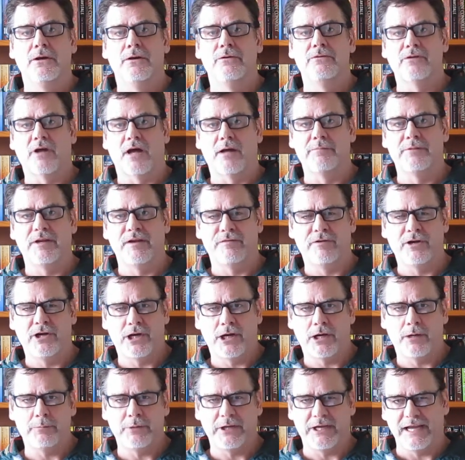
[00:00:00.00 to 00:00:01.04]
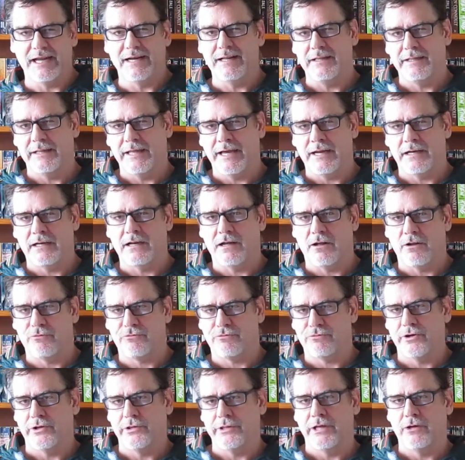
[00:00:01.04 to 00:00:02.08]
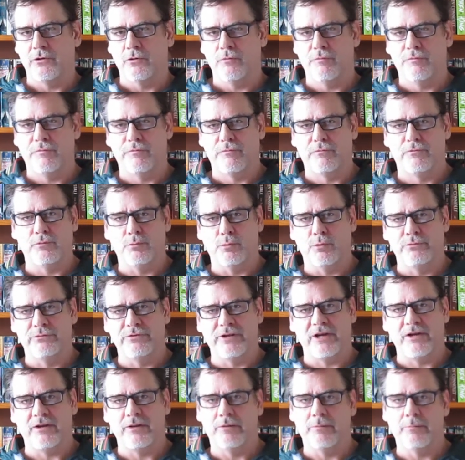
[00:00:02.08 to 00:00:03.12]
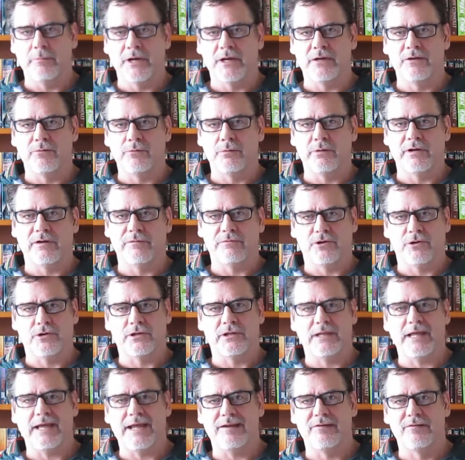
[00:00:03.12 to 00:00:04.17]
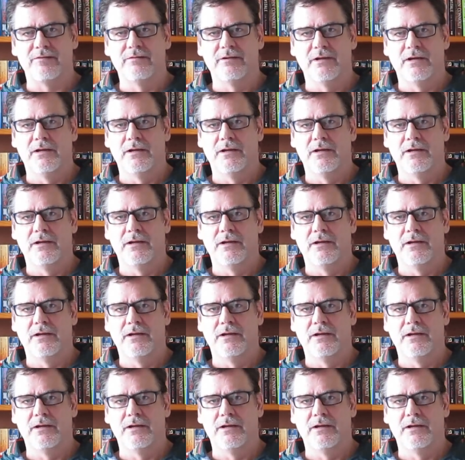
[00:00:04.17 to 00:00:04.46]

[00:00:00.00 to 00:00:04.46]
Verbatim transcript: so I'm definitely going to be getting that I'll show that off towards the end of the month when I've got that